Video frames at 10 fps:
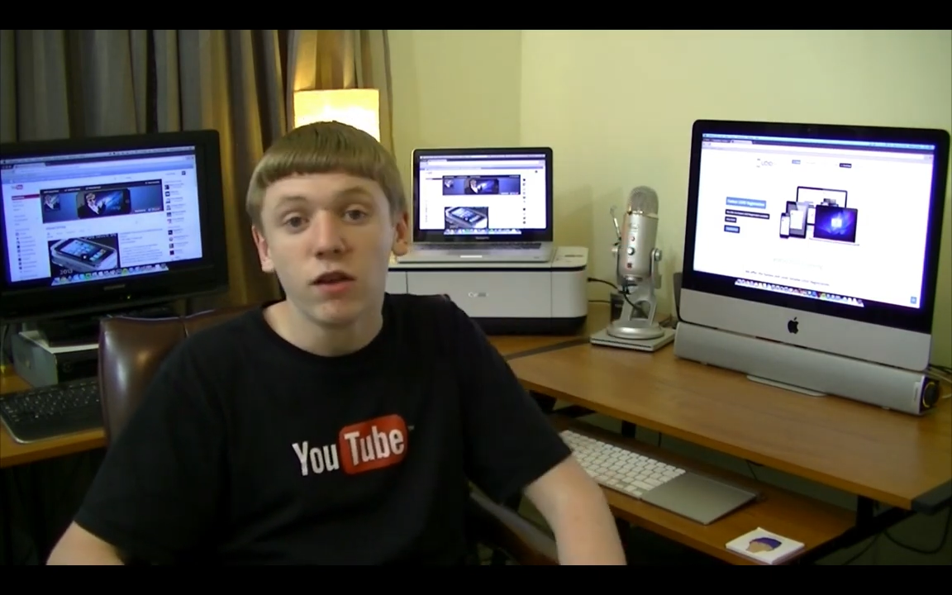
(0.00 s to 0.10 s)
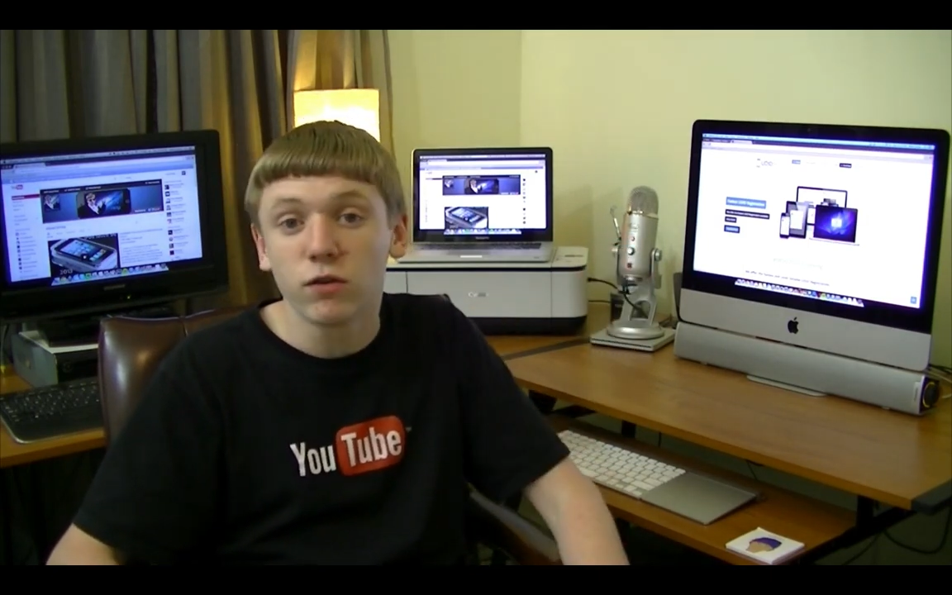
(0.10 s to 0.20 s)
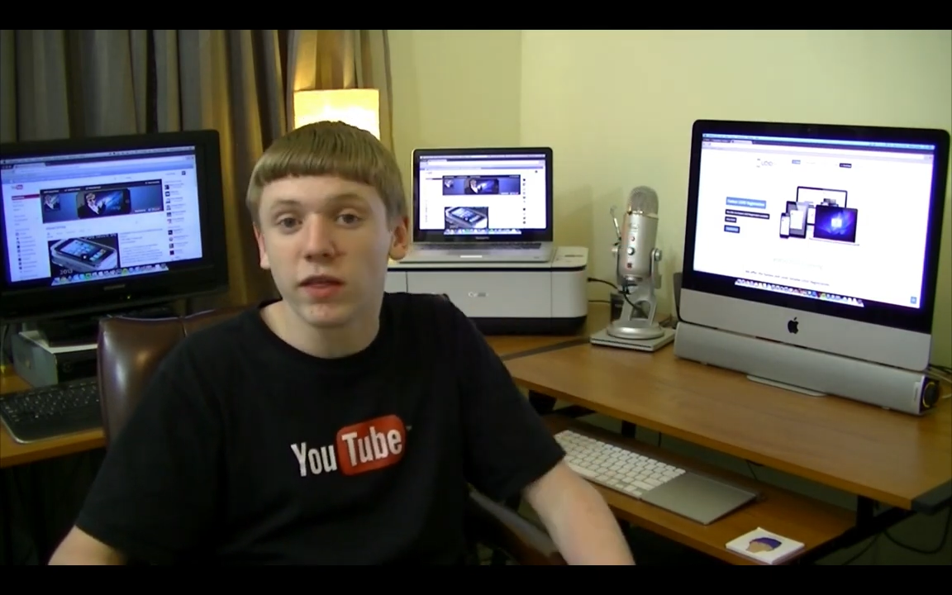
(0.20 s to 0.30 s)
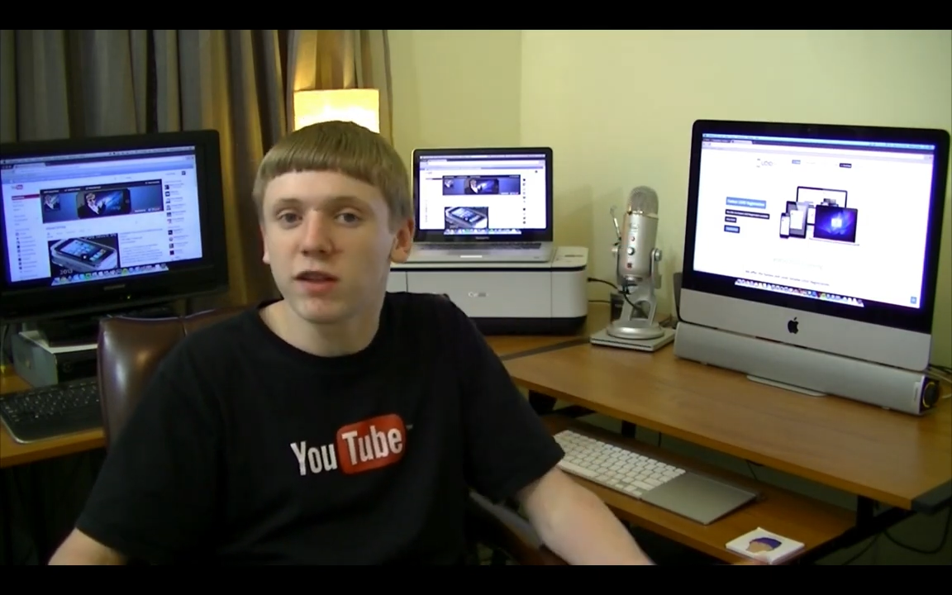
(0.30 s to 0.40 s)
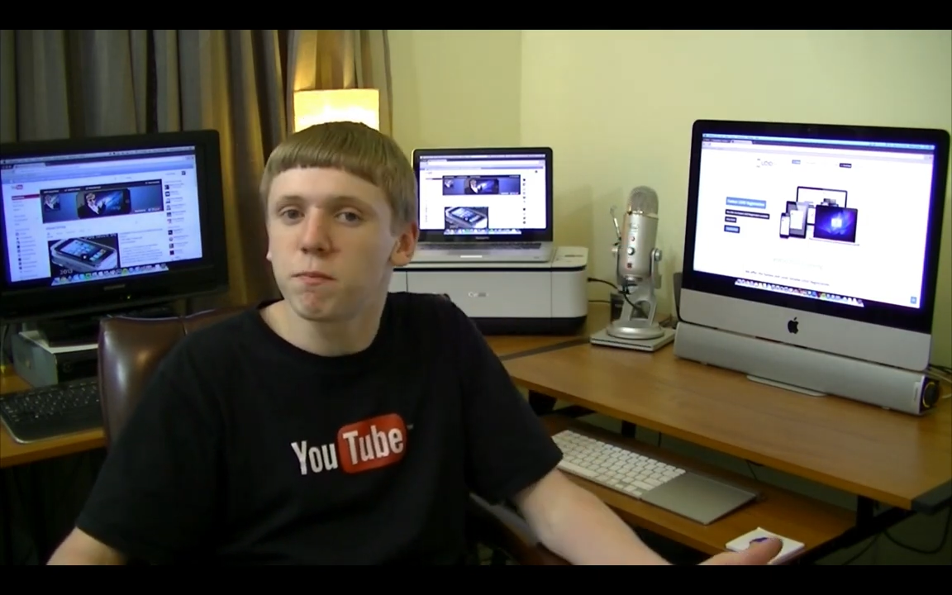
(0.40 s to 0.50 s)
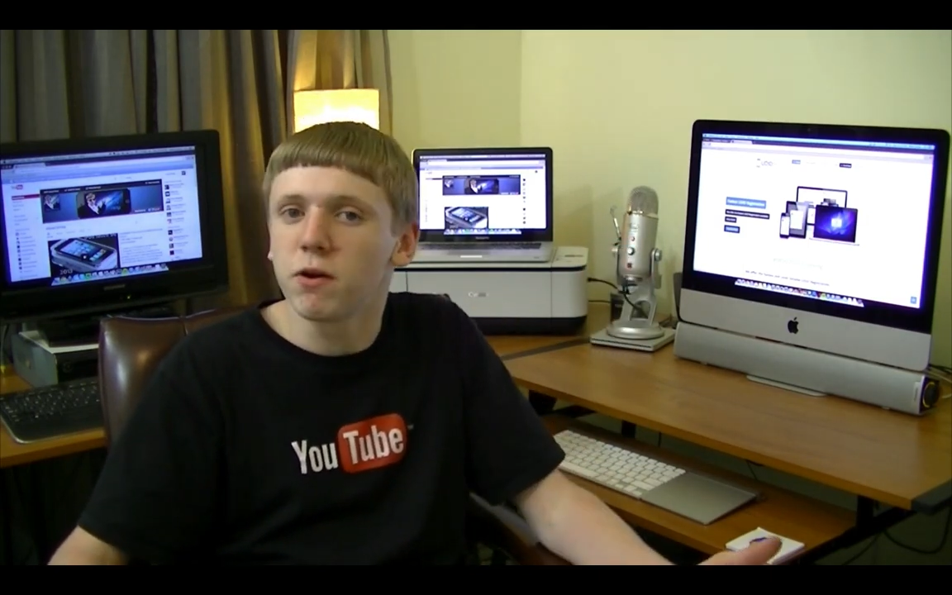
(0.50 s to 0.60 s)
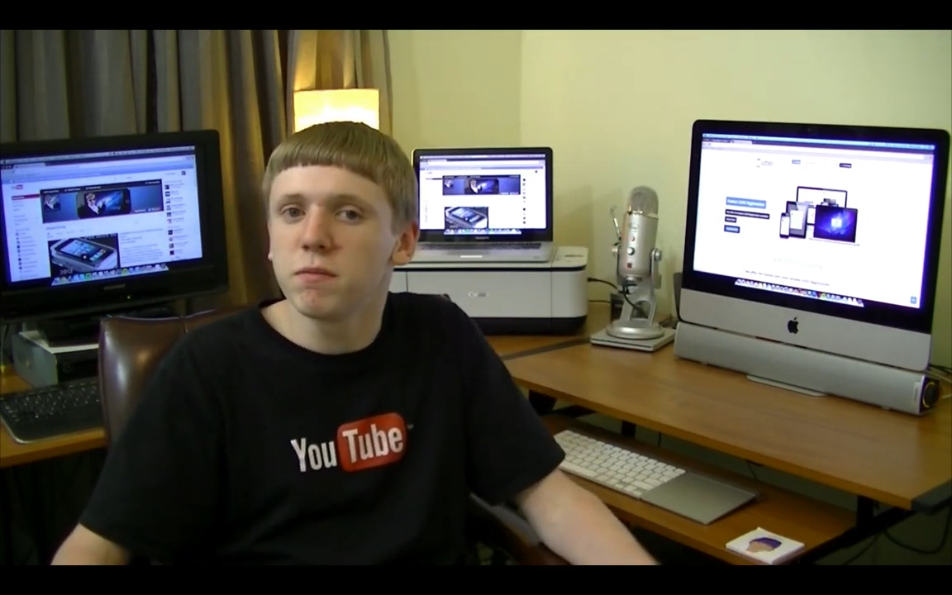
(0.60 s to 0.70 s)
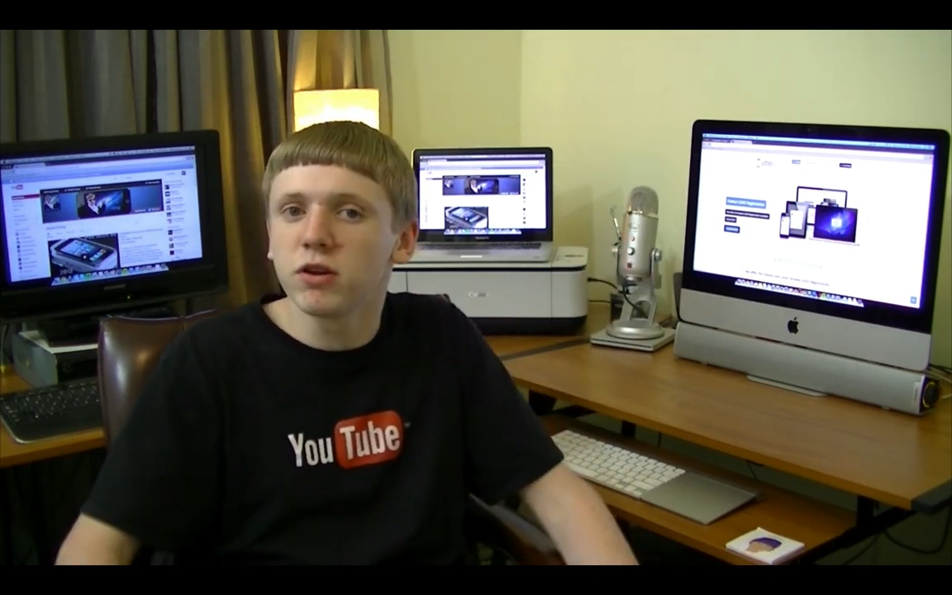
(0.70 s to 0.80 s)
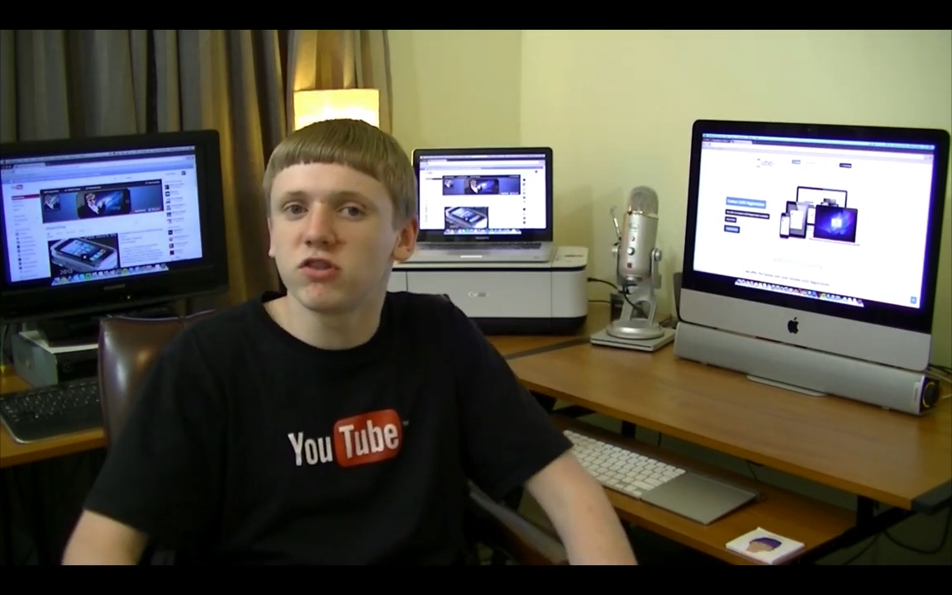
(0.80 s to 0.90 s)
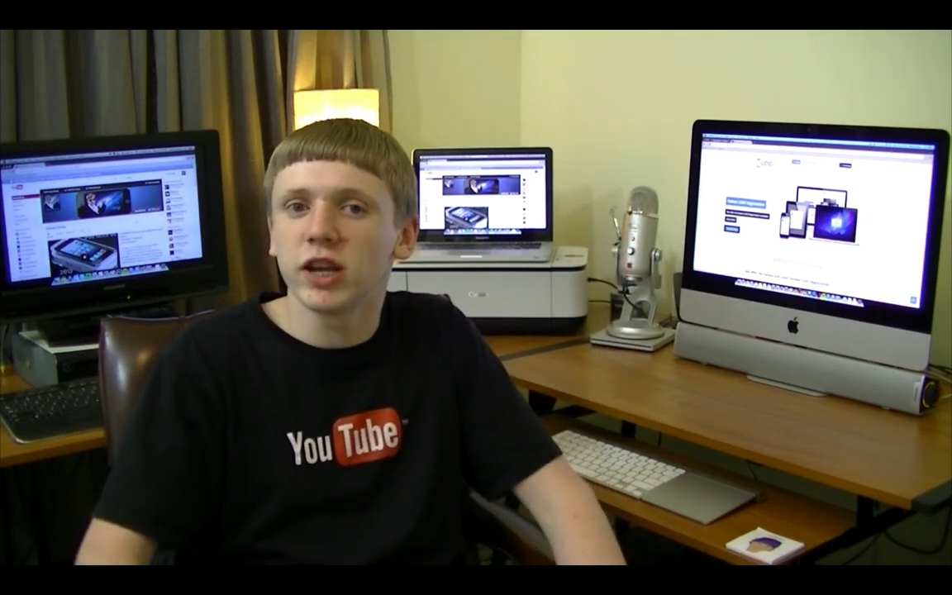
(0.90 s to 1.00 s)
So that's
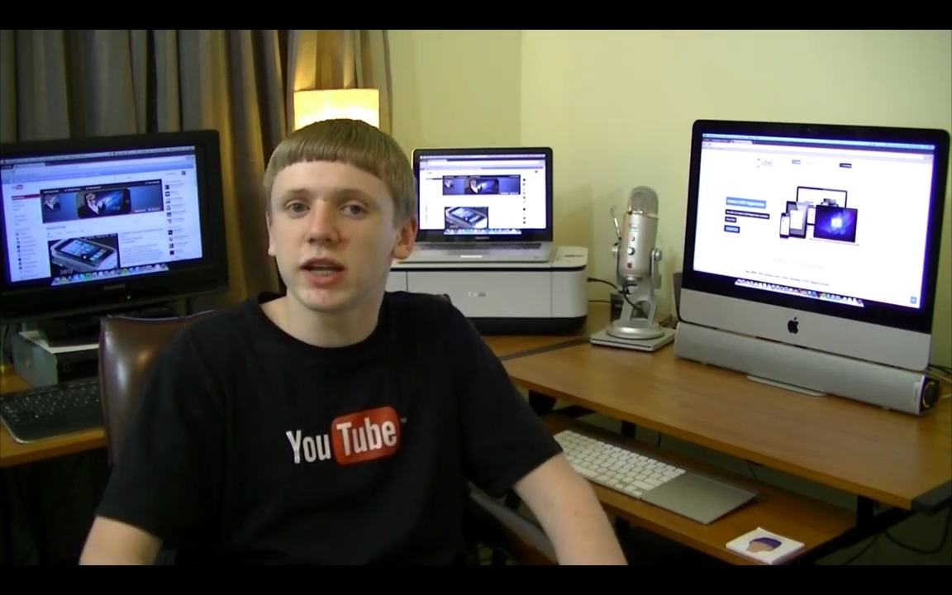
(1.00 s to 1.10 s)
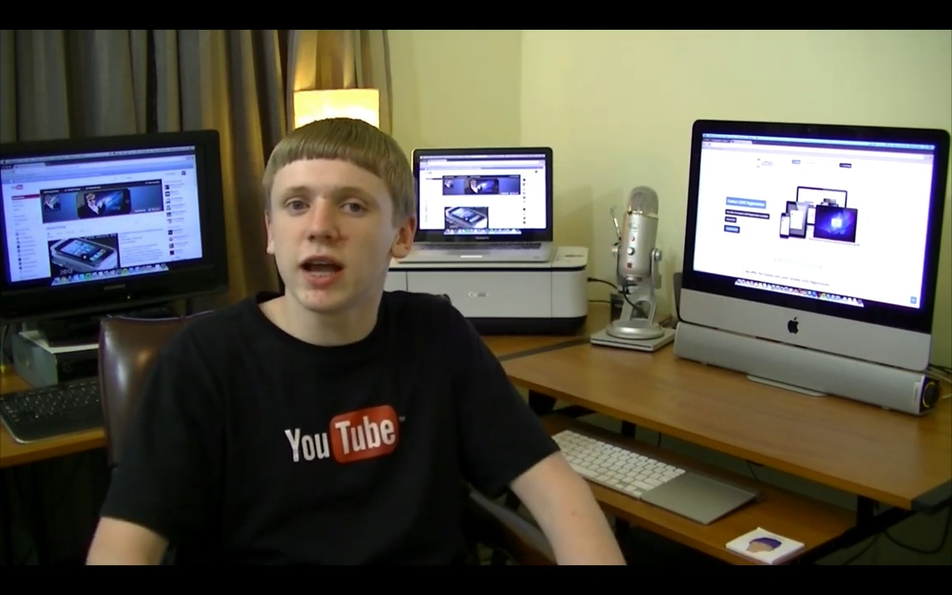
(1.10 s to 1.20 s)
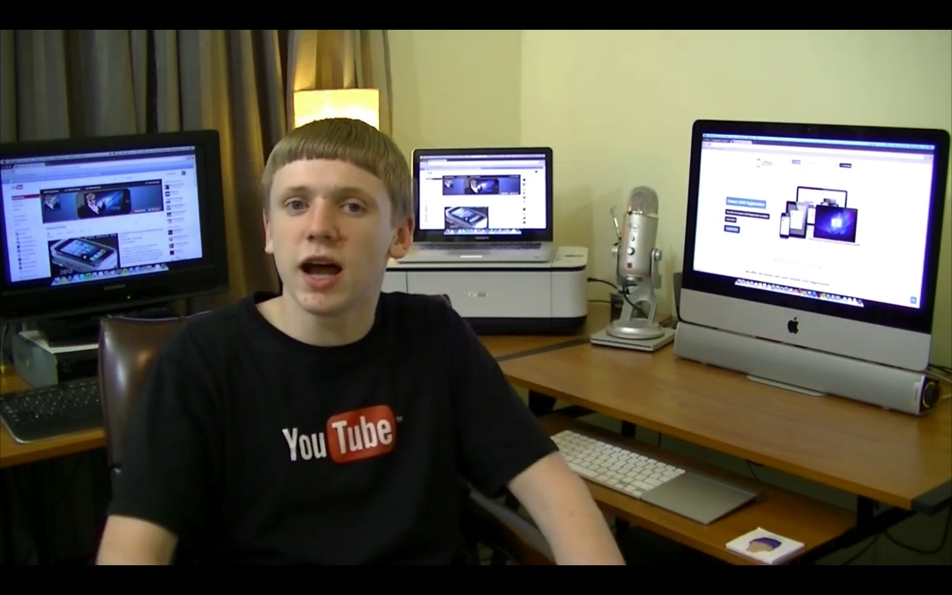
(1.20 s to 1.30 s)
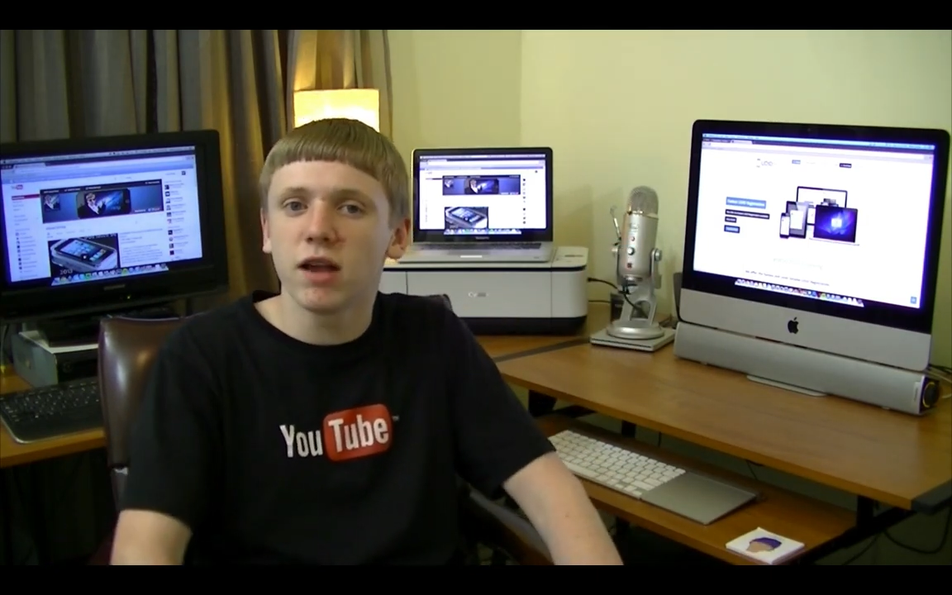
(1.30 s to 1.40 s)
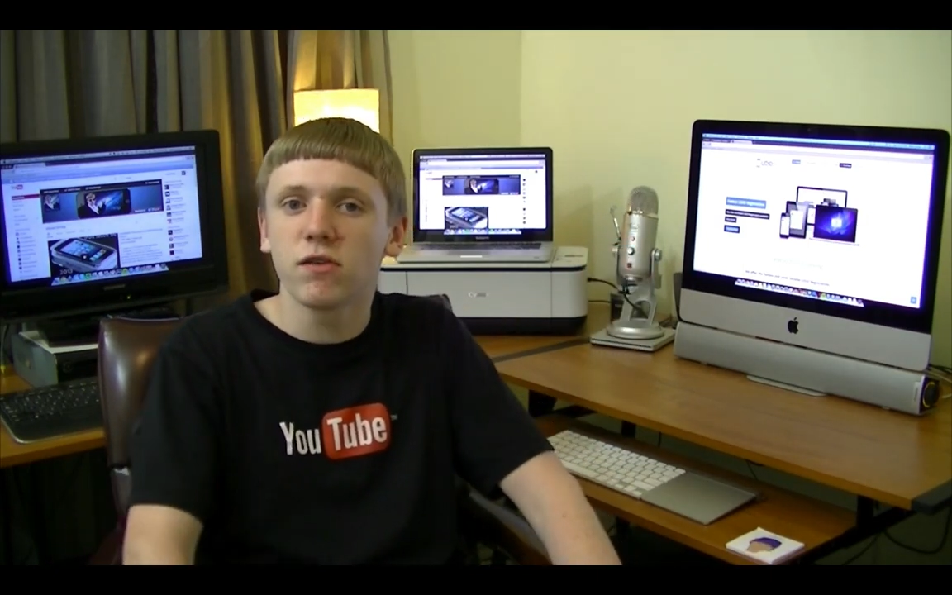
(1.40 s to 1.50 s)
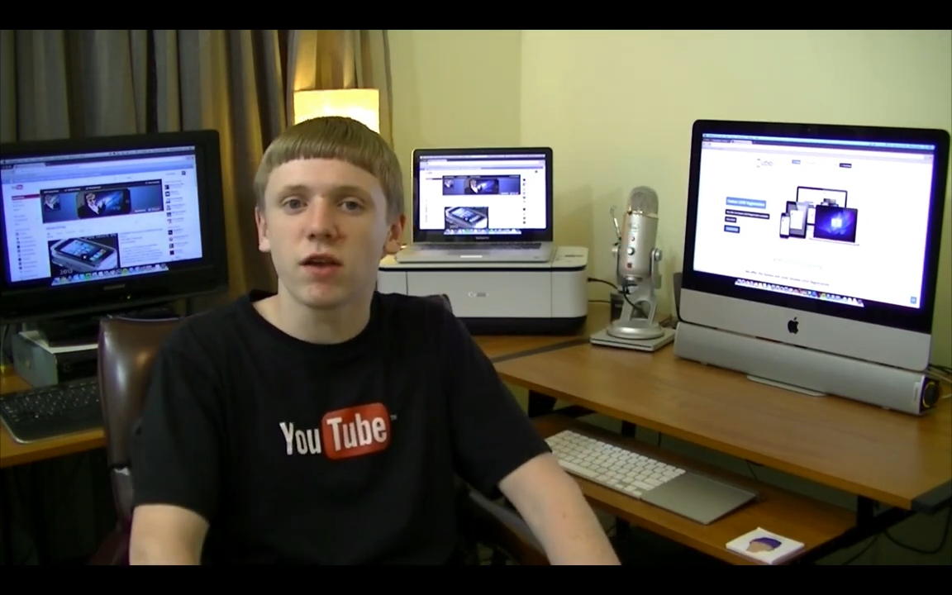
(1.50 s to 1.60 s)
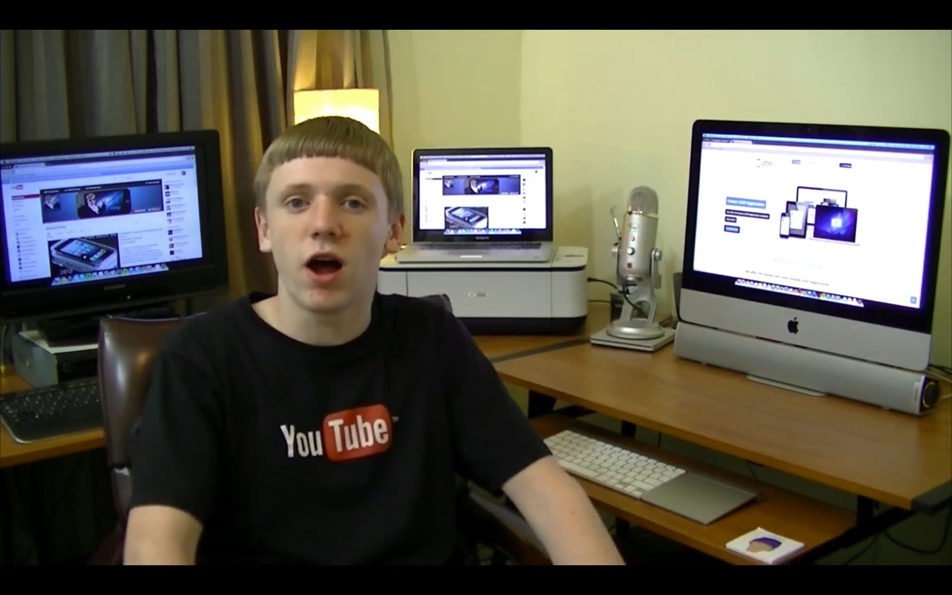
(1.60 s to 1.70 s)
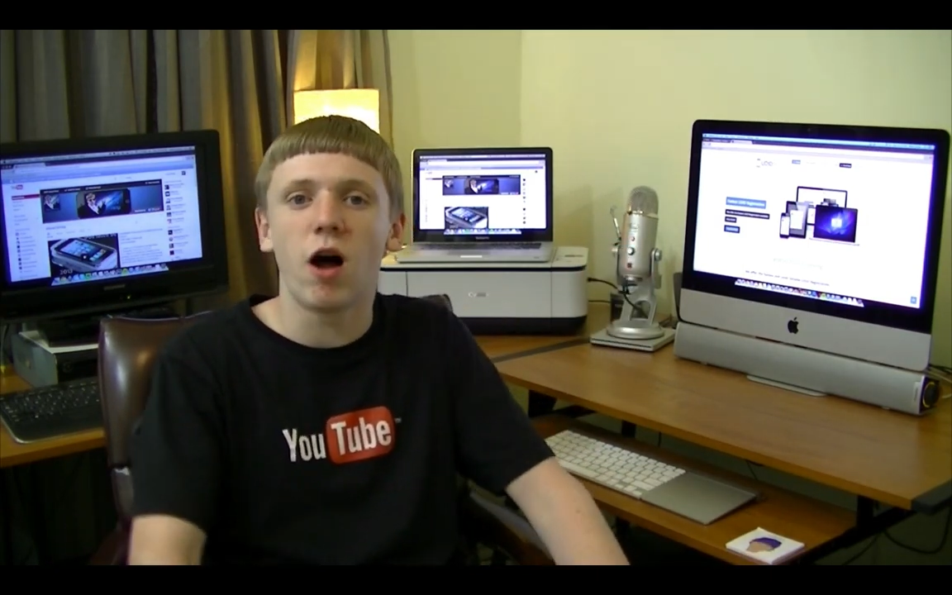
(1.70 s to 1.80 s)
pretty much it, guys.